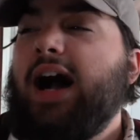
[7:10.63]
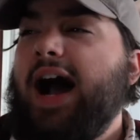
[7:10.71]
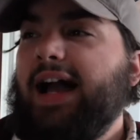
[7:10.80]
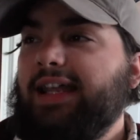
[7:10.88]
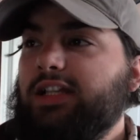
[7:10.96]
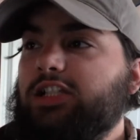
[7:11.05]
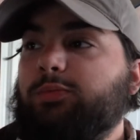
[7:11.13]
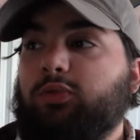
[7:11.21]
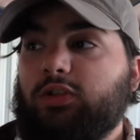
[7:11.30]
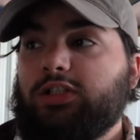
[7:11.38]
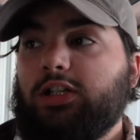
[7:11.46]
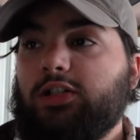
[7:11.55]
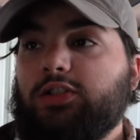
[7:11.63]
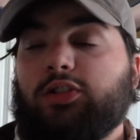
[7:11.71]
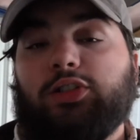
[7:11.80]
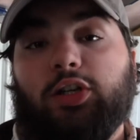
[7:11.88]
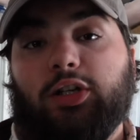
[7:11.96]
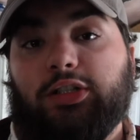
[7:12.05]
High-end sports cars are
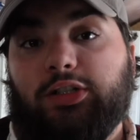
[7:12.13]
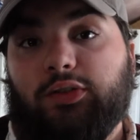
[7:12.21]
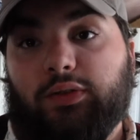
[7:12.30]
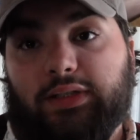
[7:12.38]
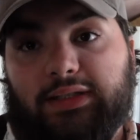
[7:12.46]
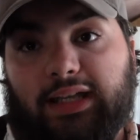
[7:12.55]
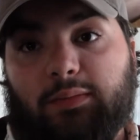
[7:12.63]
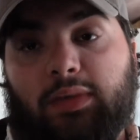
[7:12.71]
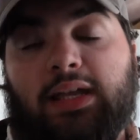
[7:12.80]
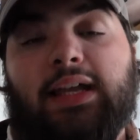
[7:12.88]
starting to do the same.